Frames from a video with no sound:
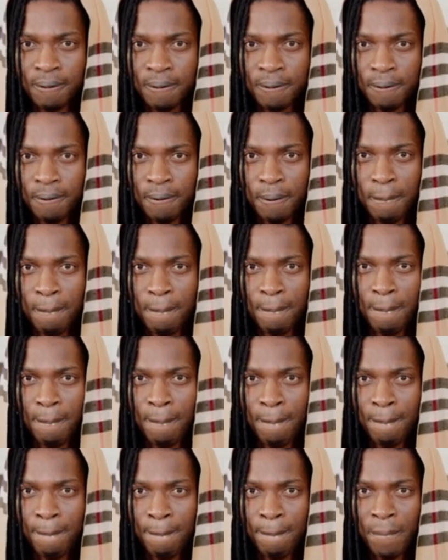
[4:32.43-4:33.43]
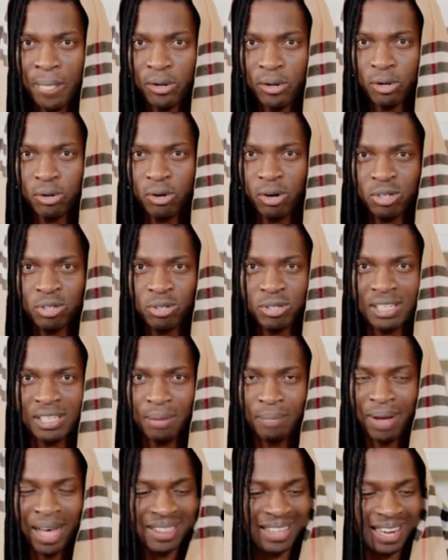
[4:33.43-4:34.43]
you know, you go to
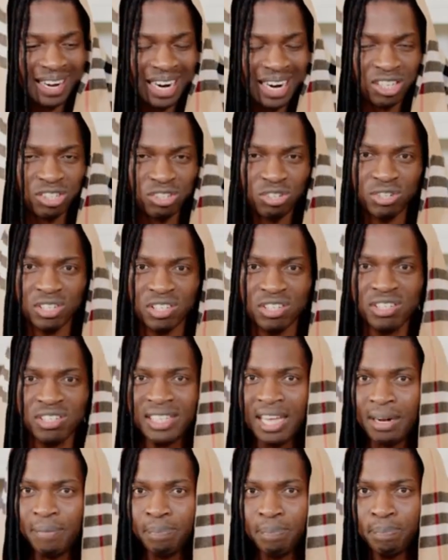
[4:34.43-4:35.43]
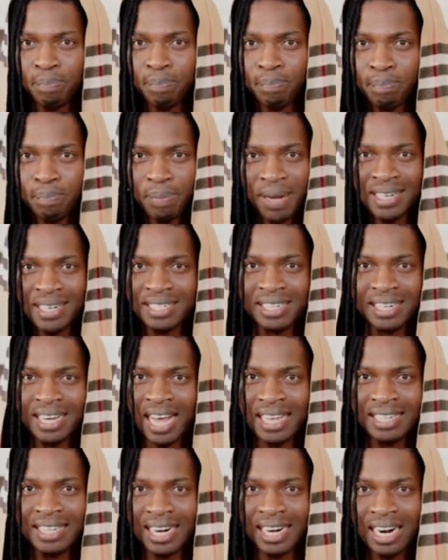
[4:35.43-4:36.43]
some other countries, you start painting
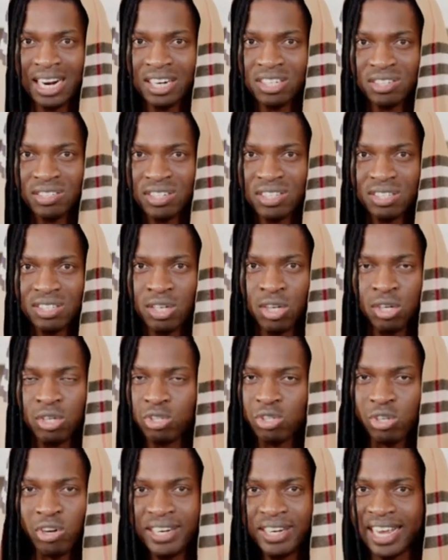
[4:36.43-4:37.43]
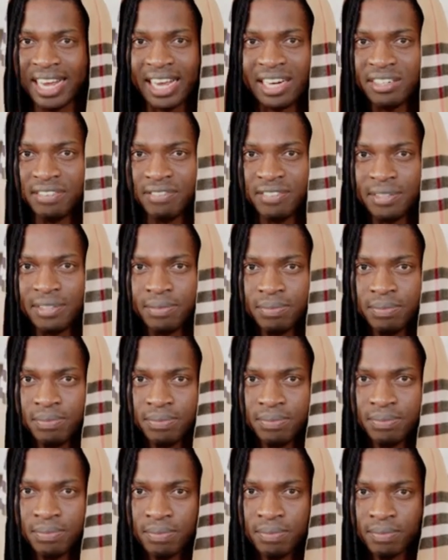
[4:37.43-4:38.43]
other countries so negatively.
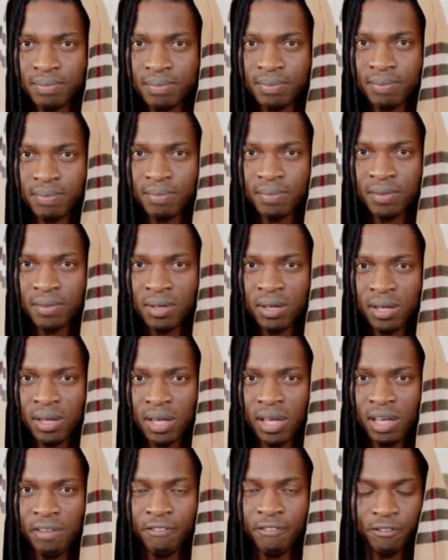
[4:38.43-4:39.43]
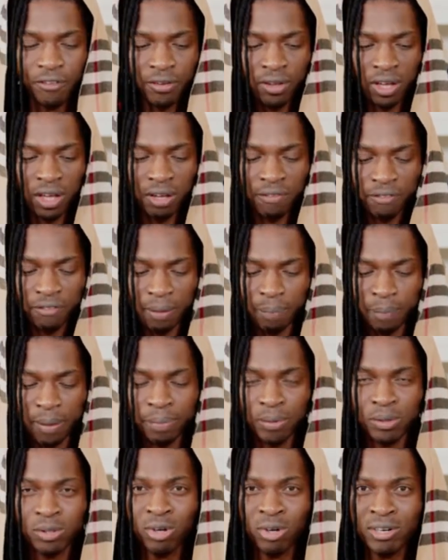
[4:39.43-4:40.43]
If the
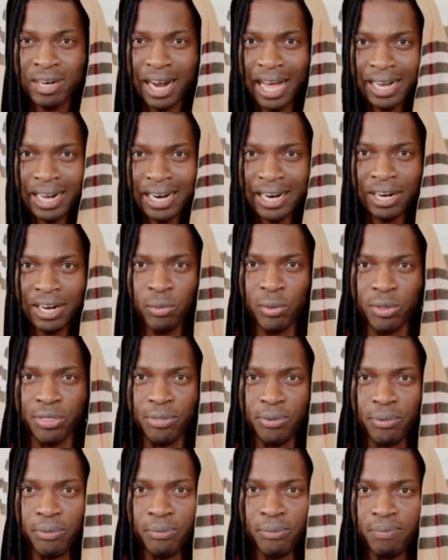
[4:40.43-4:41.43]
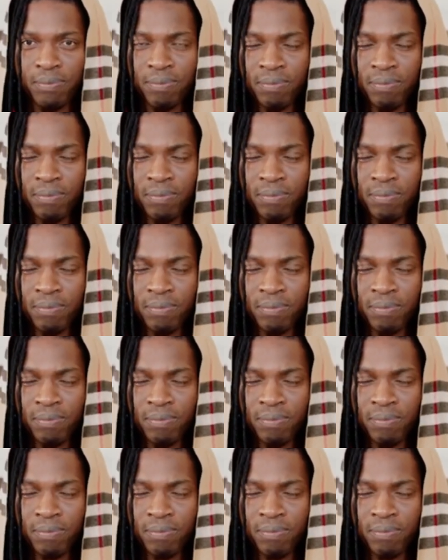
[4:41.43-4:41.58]
people don't agree with you,